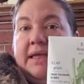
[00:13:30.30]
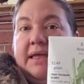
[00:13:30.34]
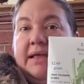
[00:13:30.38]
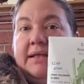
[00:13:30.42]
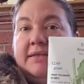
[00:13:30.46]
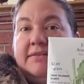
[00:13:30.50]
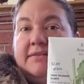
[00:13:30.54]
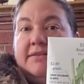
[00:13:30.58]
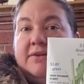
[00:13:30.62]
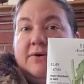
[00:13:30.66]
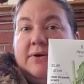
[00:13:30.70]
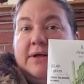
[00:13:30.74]

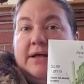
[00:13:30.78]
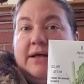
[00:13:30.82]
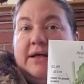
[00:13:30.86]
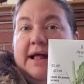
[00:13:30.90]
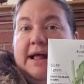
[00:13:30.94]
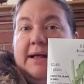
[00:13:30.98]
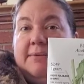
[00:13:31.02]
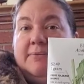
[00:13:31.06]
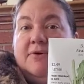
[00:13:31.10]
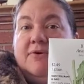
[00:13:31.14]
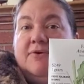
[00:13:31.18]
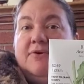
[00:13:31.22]
So
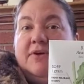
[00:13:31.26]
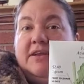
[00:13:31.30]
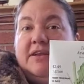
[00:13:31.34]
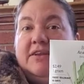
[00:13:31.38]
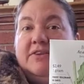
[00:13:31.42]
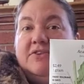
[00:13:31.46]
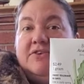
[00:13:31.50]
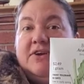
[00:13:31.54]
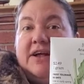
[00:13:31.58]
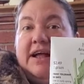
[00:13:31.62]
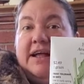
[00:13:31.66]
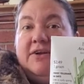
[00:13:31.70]
I'm going
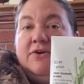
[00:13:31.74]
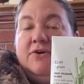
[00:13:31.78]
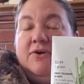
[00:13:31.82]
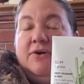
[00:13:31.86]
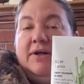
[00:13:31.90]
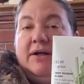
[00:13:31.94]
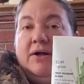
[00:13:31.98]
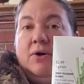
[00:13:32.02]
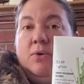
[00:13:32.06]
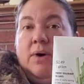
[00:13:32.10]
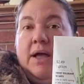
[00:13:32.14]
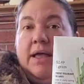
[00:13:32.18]
to try
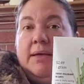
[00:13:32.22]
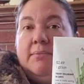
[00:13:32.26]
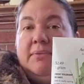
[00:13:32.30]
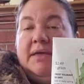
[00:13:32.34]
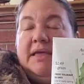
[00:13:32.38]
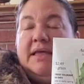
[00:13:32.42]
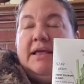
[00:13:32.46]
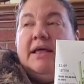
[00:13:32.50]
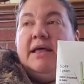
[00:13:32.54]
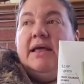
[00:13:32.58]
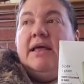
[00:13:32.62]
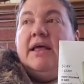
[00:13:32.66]
growing a white
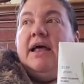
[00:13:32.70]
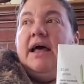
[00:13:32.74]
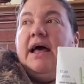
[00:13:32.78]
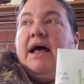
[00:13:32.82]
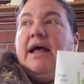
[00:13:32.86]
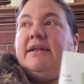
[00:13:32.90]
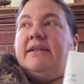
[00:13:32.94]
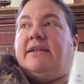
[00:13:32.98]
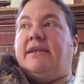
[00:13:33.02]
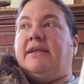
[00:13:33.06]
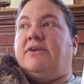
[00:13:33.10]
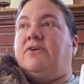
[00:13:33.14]
beet.
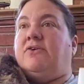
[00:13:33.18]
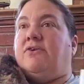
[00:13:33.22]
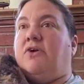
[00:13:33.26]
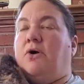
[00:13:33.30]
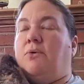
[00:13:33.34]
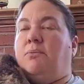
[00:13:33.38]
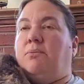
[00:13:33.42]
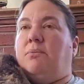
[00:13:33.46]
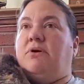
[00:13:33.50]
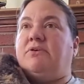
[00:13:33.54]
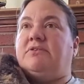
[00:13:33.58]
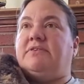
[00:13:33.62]
I did
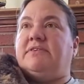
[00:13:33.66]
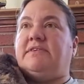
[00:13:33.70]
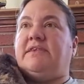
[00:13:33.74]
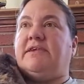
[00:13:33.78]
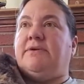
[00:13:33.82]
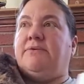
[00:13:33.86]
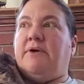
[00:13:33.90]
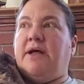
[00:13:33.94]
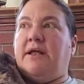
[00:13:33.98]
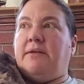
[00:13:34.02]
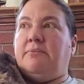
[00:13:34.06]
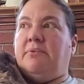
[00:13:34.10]
grow mostly
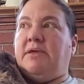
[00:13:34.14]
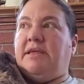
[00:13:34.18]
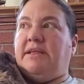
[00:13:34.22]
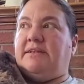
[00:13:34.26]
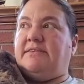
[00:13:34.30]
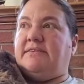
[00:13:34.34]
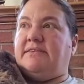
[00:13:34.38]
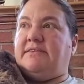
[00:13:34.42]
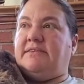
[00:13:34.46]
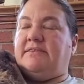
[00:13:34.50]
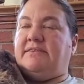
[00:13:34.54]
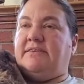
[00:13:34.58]
red
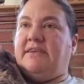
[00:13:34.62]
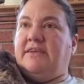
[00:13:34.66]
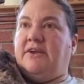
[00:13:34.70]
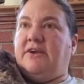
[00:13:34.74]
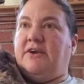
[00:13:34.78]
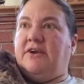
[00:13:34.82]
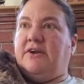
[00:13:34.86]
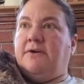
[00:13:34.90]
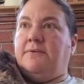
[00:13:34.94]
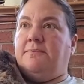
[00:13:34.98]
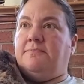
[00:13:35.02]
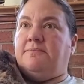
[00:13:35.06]
beets this
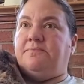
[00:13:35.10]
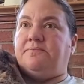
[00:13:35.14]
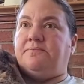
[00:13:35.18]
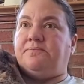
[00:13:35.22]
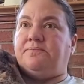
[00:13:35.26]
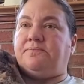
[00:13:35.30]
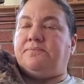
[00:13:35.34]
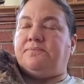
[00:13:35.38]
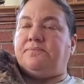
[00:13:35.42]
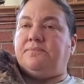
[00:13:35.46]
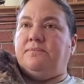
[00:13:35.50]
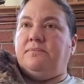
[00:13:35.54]
year,
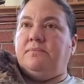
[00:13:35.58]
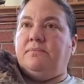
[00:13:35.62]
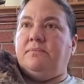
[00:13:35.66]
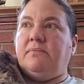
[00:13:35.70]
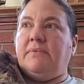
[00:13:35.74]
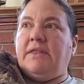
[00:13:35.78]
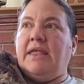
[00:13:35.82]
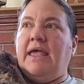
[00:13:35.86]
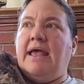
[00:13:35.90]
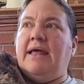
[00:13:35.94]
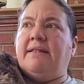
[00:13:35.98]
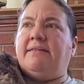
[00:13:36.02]

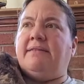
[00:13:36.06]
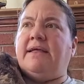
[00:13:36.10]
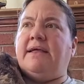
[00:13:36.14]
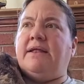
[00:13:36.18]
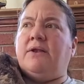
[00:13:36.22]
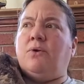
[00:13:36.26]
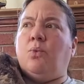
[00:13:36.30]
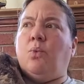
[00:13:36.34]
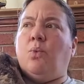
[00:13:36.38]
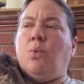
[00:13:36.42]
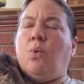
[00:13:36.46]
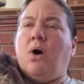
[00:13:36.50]
and
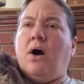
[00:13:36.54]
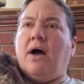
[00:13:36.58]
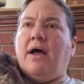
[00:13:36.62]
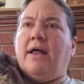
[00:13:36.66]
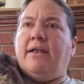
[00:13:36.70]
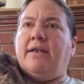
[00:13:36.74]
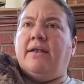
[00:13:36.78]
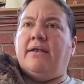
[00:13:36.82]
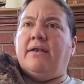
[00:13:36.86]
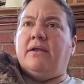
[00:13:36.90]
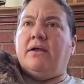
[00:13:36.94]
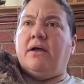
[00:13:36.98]
then
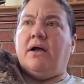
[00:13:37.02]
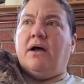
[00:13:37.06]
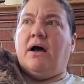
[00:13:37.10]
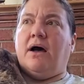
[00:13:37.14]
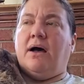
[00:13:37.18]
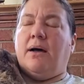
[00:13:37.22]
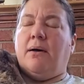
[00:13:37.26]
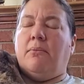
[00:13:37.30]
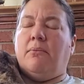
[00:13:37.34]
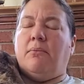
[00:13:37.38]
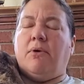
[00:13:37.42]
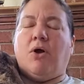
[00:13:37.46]
one
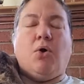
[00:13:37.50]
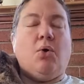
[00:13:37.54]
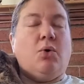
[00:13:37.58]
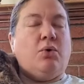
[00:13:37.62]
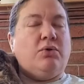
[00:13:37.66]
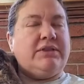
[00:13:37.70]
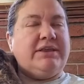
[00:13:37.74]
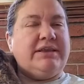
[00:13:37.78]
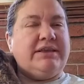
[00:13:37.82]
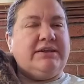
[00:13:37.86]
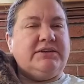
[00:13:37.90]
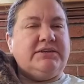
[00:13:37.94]

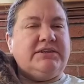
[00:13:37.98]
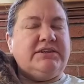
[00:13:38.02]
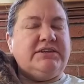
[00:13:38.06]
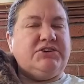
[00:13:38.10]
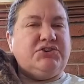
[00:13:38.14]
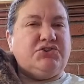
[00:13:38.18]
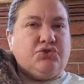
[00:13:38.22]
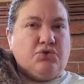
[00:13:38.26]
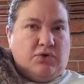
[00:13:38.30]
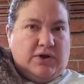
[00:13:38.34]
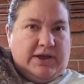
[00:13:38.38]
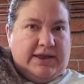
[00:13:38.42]
golden
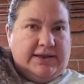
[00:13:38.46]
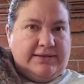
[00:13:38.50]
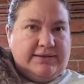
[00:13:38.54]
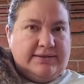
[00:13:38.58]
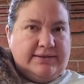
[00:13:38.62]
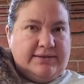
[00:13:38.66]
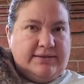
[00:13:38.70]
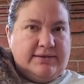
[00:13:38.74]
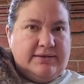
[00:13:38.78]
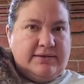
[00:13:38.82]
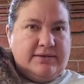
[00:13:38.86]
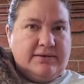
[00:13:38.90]
Detroit.
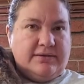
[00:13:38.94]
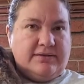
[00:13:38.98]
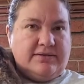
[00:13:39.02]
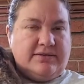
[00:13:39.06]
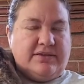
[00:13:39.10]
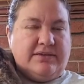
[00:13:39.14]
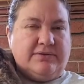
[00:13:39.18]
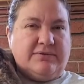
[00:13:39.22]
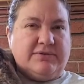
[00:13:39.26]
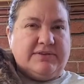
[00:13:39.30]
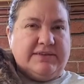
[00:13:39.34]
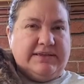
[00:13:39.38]

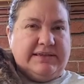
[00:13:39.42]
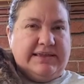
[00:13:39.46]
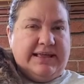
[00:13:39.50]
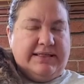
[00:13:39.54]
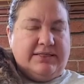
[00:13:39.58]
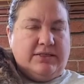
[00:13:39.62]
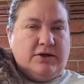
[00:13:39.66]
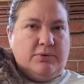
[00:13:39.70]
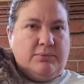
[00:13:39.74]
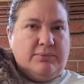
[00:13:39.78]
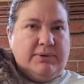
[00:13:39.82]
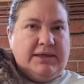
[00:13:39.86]
So it was a
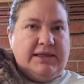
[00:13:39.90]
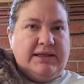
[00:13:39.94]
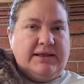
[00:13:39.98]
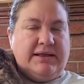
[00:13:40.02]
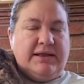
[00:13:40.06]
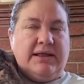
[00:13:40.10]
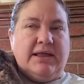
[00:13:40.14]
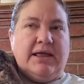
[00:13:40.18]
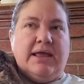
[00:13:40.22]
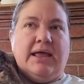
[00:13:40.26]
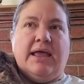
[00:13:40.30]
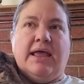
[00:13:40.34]
yellow
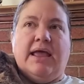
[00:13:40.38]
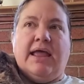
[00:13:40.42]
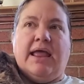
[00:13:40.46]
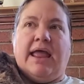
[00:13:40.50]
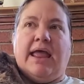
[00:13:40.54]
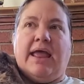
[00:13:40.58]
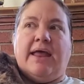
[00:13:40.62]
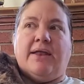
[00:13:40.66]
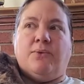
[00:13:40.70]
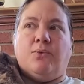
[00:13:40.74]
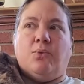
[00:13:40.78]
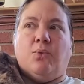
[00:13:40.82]
beet,
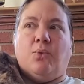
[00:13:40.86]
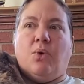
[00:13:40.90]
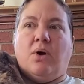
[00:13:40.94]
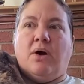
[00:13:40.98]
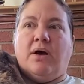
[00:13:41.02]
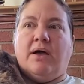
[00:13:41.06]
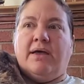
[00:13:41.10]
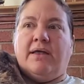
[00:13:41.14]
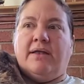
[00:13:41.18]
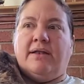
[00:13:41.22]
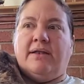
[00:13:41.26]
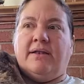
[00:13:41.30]
and
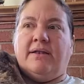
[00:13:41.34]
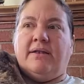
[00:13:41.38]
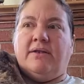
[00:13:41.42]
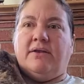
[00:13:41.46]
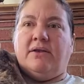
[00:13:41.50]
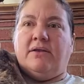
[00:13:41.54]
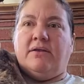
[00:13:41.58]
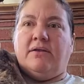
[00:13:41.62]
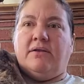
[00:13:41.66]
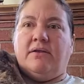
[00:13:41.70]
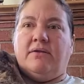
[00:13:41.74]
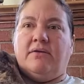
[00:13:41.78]
one
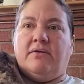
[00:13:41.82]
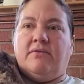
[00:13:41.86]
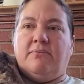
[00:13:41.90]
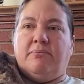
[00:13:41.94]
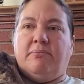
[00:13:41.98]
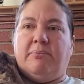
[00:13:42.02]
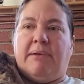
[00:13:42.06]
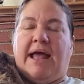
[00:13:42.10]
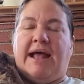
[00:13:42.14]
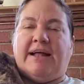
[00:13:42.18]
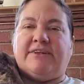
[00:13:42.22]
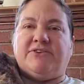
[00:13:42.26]

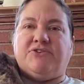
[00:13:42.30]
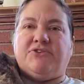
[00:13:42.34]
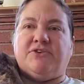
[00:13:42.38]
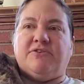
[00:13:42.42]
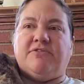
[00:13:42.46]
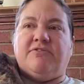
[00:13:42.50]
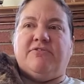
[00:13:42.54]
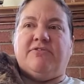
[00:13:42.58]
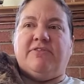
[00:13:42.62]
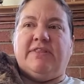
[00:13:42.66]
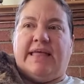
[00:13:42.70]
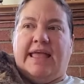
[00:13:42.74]
Badger
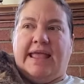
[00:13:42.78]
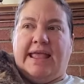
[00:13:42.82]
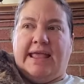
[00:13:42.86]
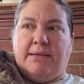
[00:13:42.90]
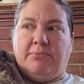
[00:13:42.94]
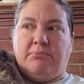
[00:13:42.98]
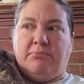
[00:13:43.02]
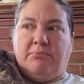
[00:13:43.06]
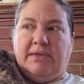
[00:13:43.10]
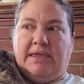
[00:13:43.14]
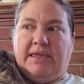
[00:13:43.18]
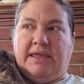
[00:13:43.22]

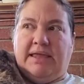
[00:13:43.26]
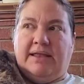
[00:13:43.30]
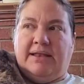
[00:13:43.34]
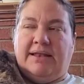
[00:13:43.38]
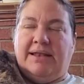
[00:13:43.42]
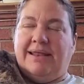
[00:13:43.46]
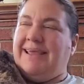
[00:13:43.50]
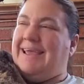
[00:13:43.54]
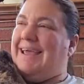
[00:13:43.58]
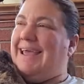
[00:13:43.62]
Flame beet.